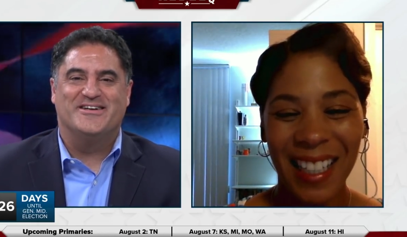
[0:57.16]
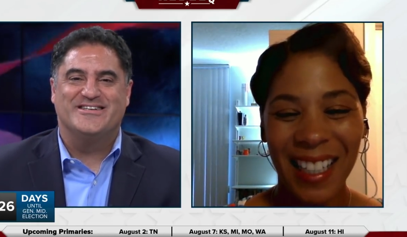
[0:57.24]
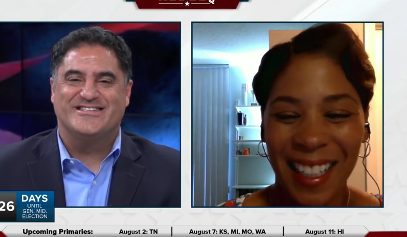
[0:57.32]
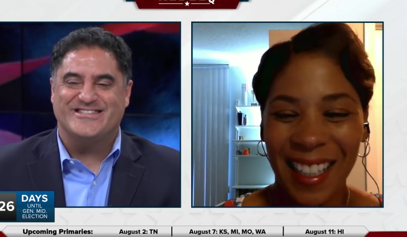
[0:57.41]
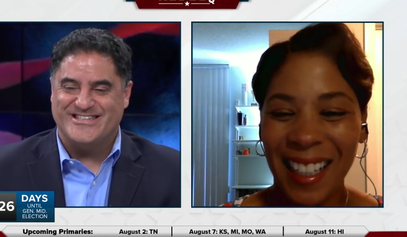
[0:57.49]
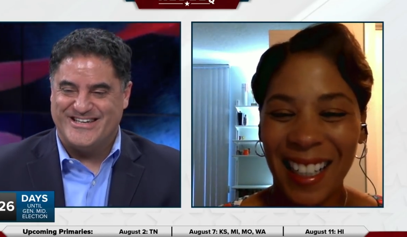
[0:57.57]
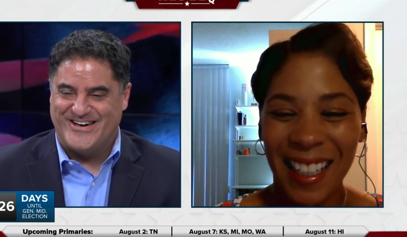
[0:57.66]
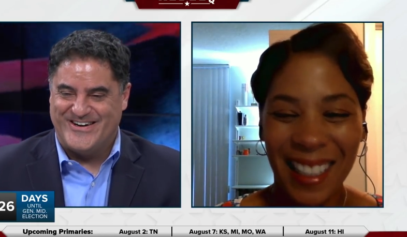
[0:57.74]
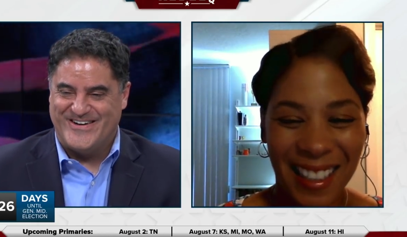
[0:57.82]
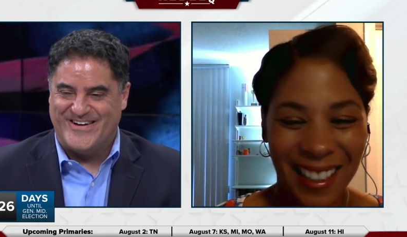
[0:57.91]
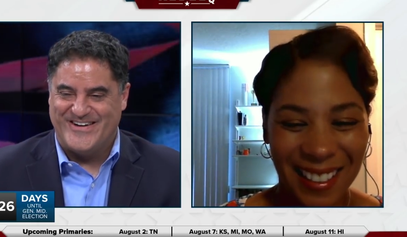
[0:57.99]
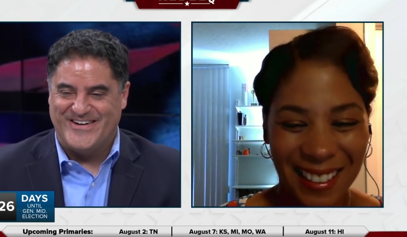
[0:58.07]
Speaker 1: so,
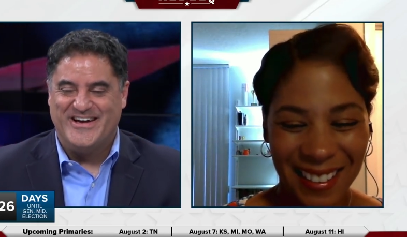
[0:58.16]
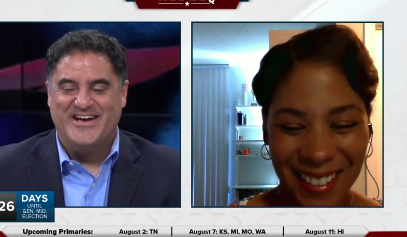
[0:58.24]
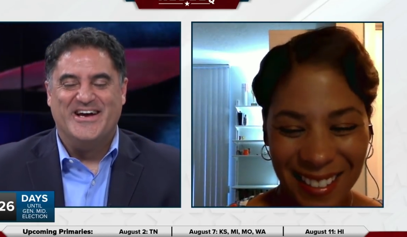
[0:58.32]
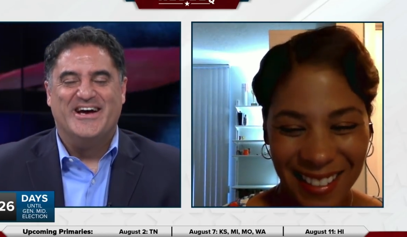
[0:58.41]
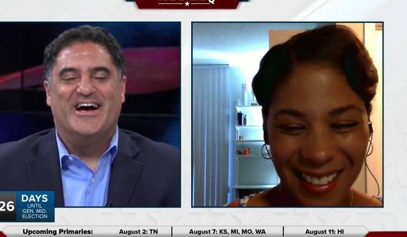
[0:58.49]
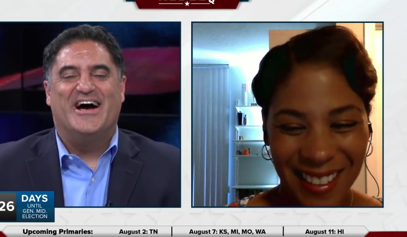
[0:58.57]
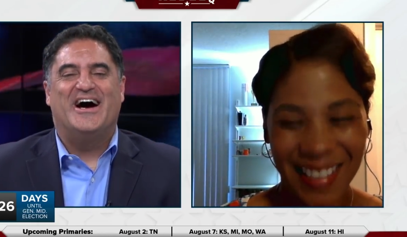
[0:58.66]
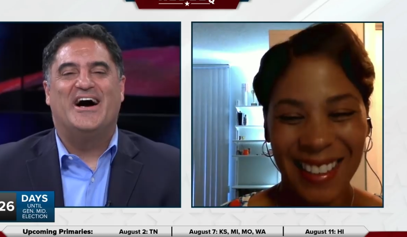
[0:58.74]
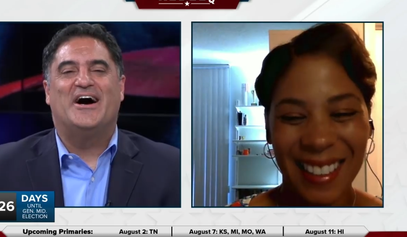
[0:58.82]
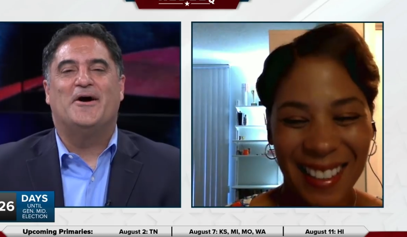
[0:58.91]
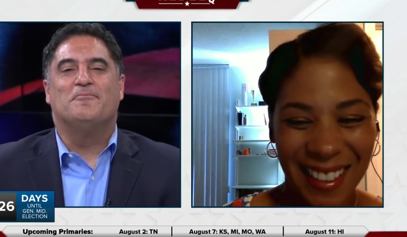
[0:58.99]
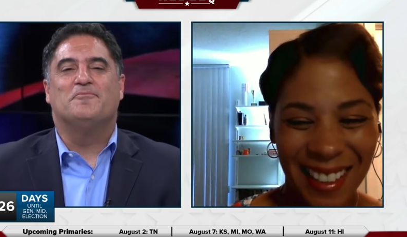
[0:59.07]

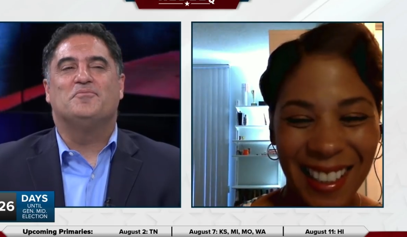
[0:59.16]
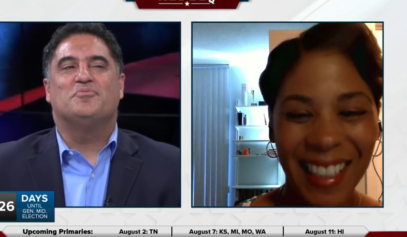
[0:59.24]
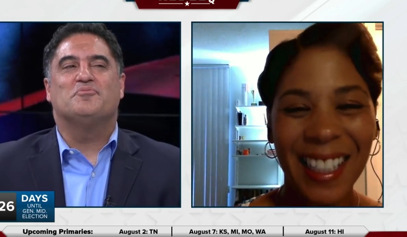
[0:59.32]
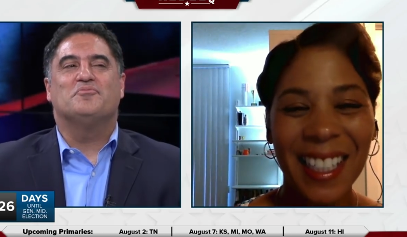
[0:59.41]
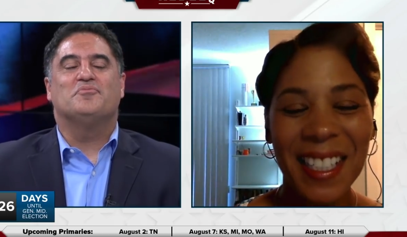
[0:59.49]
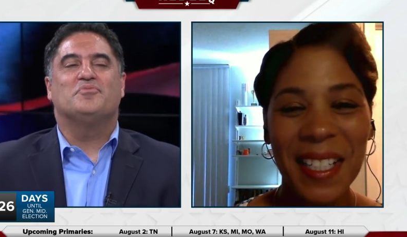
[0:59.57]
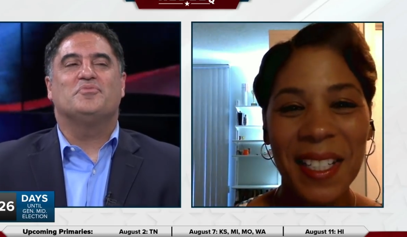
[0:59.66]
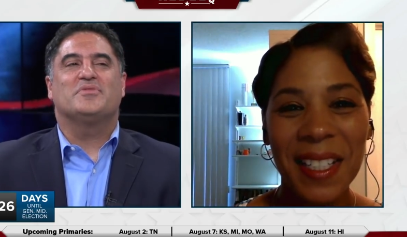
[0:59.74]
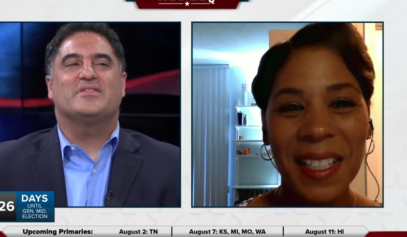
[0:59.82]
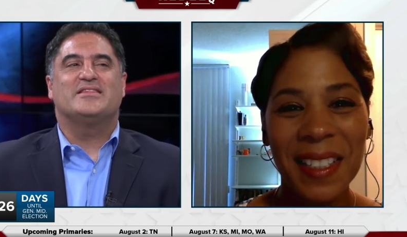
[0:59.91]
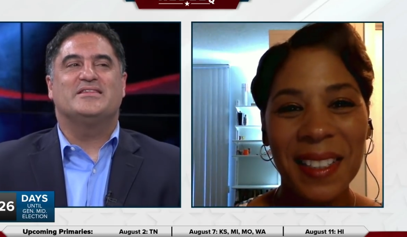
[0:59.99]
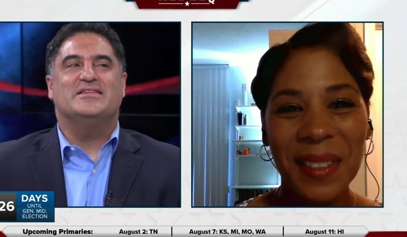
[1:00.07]
um,
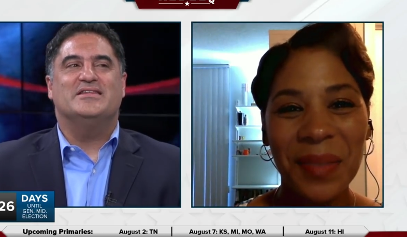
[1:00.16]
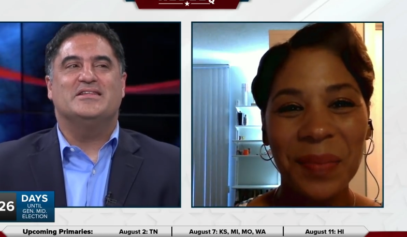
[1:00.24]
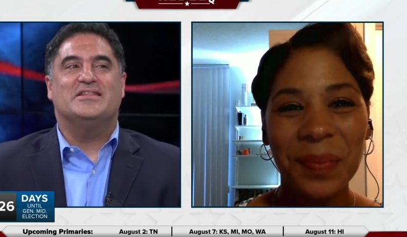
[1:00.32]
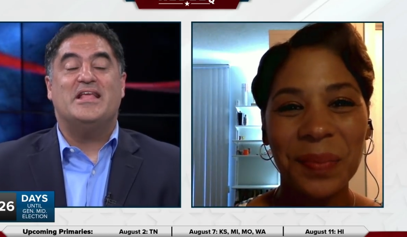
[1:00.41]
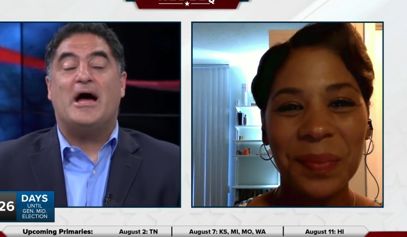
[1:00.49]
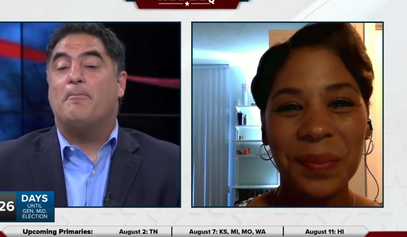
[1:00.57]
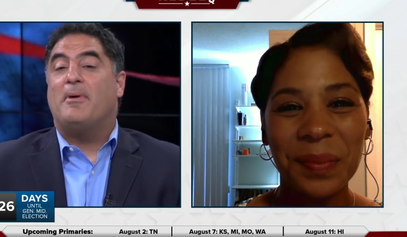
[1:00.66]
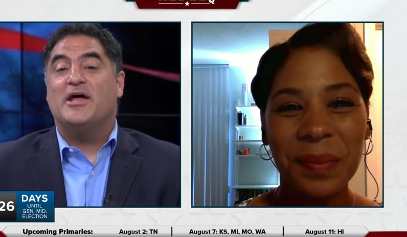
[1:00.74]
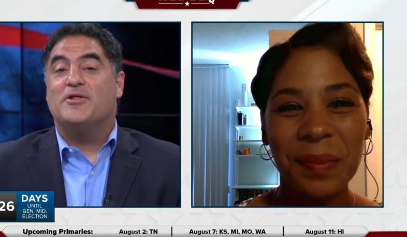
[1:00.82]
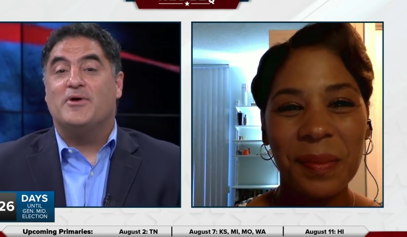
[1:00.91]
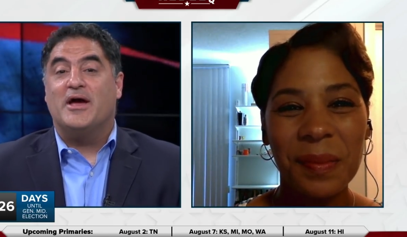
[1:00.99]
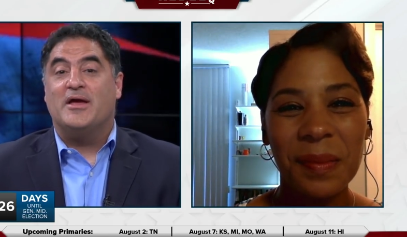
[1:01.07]
now,
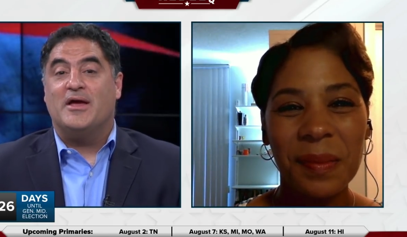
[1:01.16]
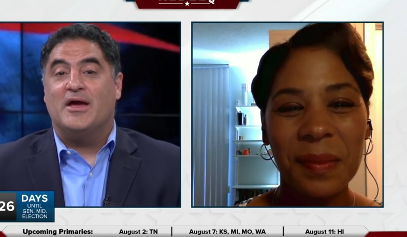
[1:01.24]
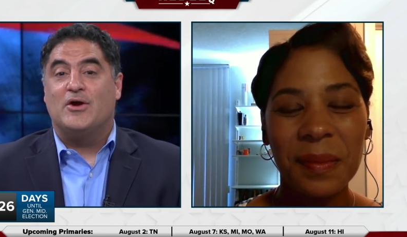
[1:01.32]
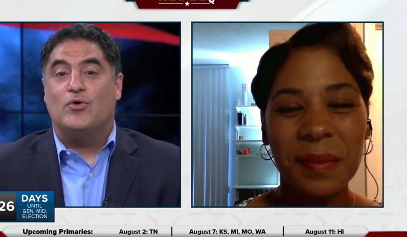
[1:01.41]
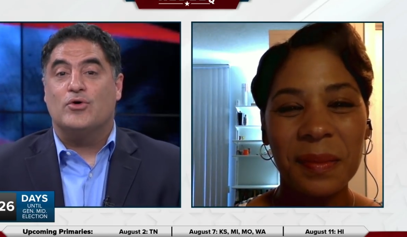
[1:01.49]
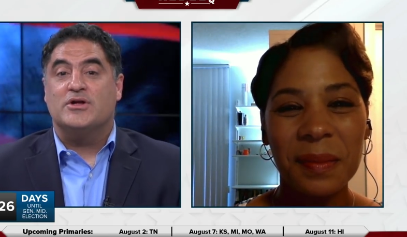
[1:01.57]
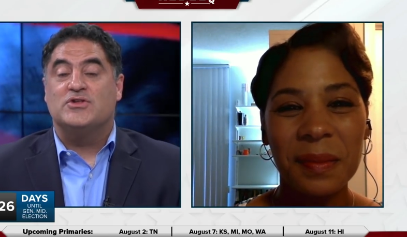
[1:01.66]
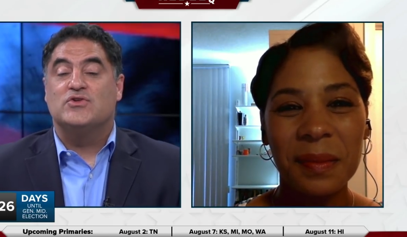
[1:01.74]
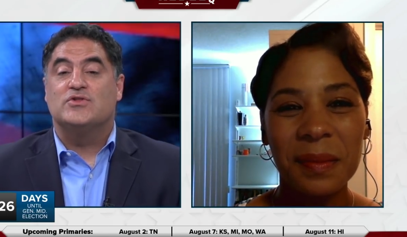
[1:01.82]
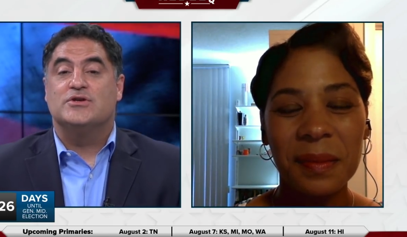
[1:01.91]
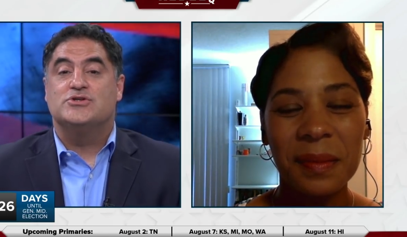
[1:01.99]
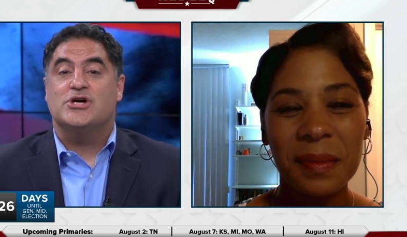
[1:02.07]
by the way, according
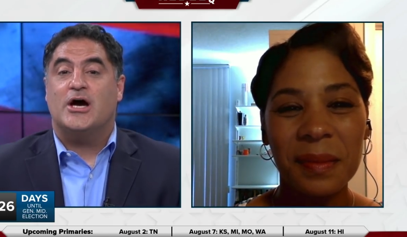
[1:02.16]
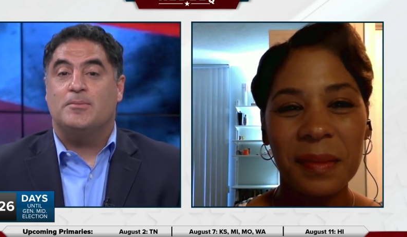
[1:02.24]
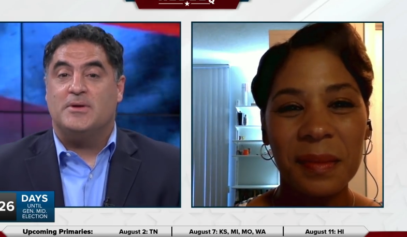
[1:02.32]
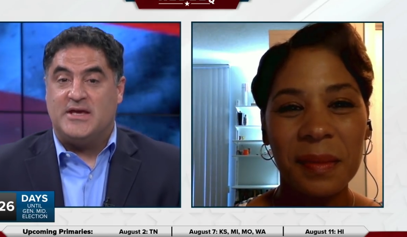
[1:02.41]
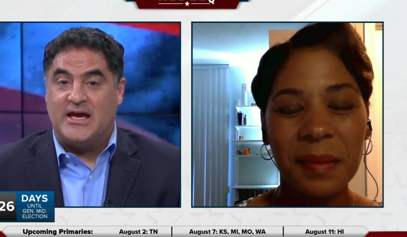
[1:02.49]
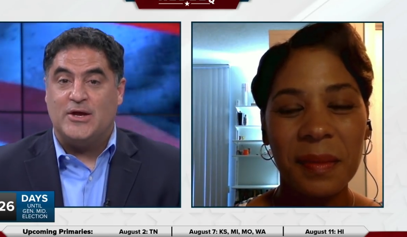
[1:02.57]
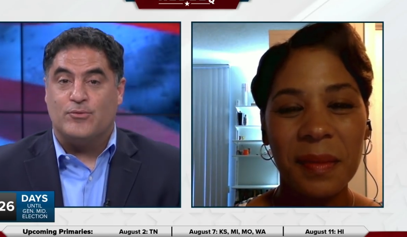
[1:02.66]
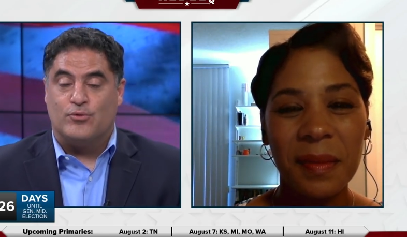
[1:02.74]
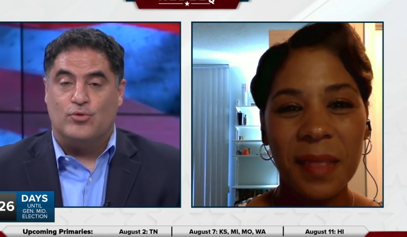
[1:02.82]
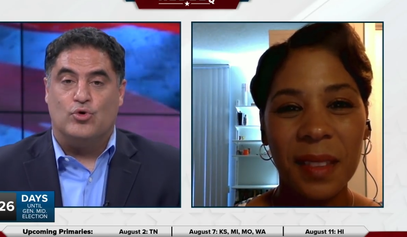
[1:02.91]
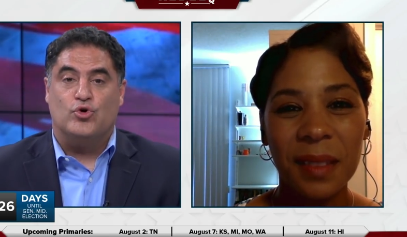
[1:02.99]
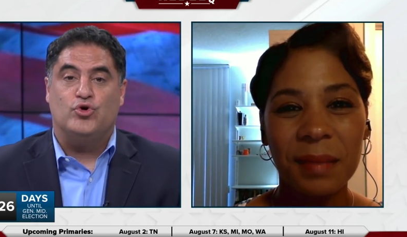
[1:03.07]
to the John McCain
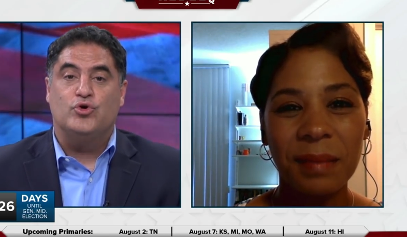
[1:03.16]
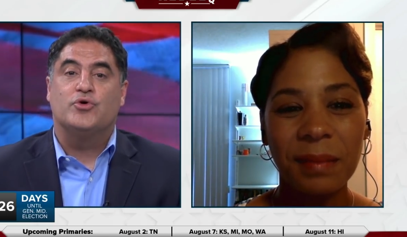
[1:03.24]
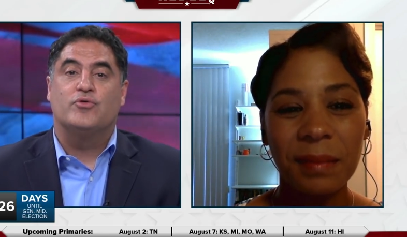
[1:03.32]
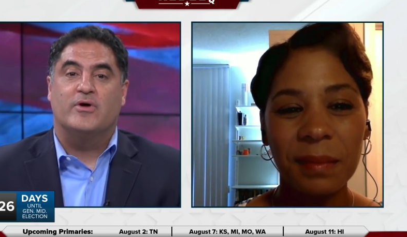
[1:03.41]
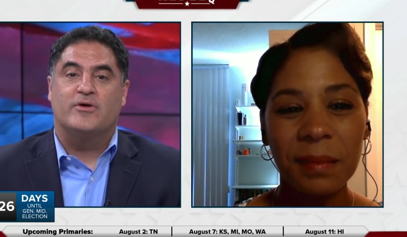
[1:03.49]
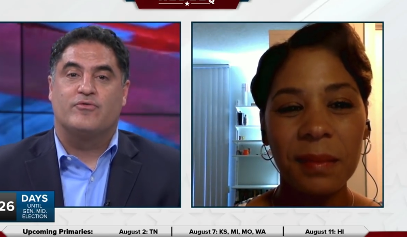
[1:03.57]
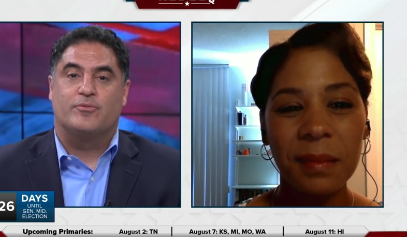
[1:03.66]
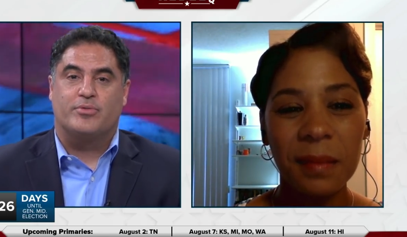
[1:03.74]
rule, you can run for